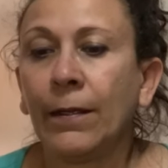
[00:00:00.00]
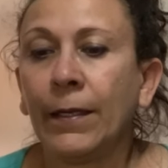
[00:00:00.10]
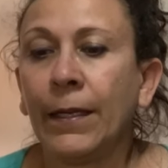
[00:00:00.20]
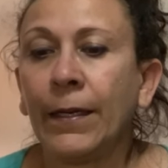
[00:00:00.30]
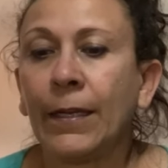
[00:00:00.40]

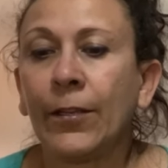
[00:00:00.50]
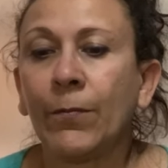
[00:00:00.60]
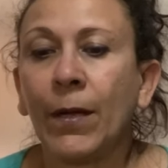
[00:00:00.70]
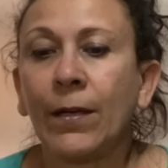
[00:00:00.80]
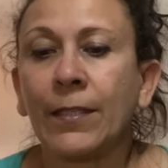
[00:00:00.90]
In a litter
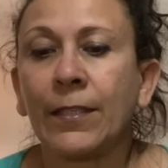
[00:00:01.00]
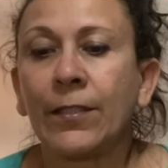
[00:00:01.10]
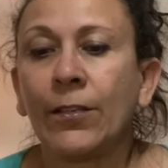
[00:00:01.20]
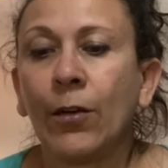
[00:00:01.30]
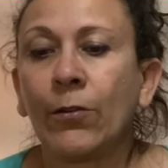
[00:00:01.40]
box, it's
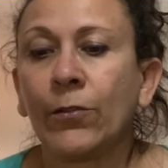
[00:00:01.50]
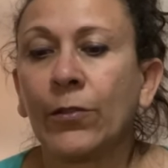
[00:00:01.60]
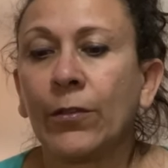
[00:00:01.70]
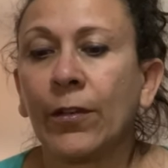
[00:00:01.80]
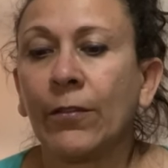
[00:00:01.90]
an odor
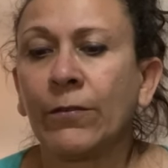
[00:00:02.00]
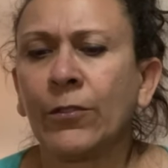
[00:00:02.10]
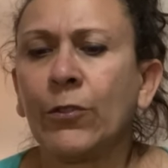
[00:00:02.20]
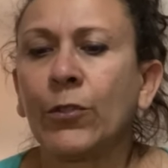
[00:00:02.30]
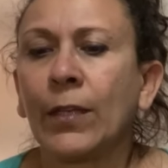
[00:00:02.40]

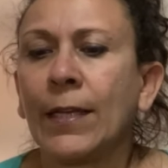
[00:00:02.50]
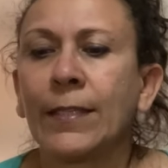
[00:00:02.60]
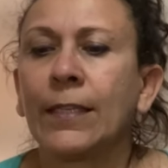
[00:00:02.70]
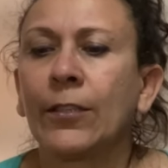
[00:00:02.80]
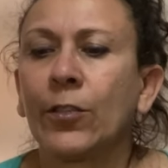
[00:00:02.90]

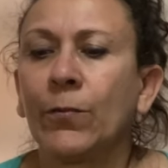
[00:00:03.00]
neutralizing litter